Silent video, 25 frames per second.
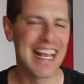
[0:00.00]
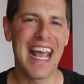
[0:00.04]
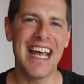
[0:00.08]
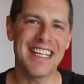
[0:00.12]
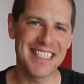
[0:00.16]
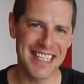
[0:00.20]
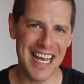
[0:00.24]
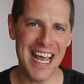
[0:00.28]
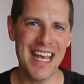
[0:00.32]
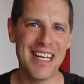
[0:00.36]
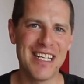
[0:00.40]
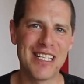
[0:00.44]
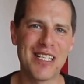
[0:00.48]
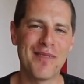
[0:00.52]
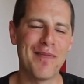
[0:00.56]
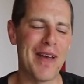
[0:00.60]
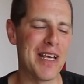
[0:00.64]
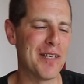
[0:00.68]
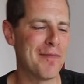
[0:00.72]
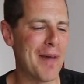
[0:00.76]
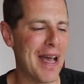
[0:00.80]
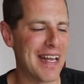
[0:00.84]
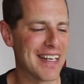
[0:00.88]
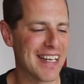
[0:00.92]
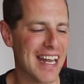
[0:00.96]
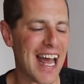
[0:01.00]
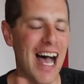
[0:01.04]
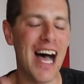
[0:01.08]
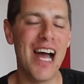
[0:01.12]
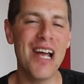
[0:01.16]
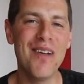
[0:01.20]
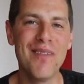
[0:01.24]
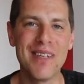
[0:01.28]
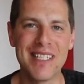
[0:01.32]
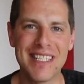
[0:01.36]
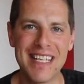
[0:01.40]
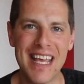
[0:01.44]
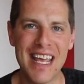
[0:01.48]
A cascade is a base pattern. I
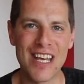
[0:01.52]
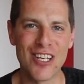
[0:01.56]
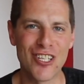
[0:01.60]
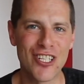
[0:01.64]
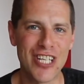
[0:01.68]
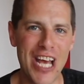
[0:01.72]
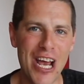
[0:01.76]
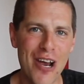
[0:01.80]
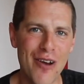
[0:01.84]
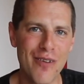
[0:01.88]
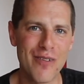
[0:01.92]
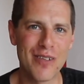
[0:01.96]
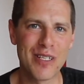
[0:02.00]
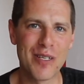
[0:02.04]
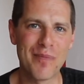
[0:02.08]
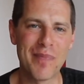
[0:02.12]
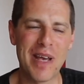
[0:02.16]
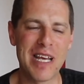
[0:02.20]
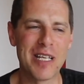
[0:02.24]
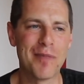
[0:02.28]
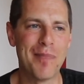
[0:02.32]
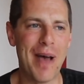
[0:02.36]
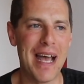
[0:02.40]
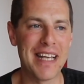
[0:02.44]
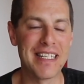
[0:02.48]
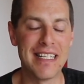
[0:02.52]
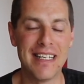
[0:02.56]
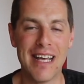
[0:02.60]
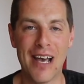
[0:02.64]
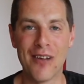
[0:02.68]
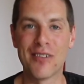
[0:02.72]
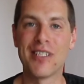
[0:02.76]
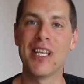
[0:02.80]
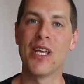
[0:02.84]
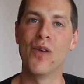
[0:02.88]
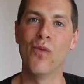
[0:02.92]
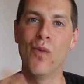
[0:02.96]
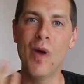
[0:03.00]
would say a shower is a base pattern. I
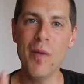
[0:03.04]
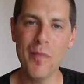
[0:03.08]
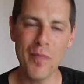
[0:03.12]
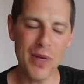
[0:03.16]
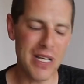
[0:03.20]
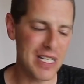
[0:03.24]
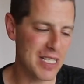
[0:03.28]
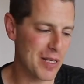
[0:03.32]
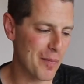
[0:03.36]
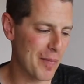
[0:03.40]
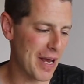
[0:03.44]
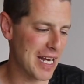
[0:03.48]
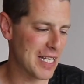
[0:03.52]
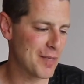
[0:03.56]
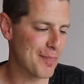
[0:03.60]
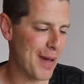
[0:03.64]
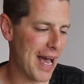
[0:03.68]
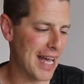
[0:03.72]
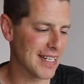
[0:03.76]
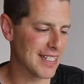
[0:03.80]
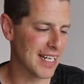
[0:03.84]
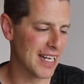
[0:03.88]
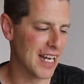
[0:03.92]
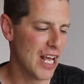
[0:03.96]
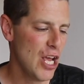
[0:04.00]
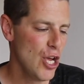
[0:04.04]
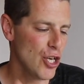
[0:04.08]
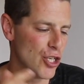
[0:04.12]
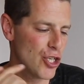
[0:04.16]
would say wimpy is a base pattern.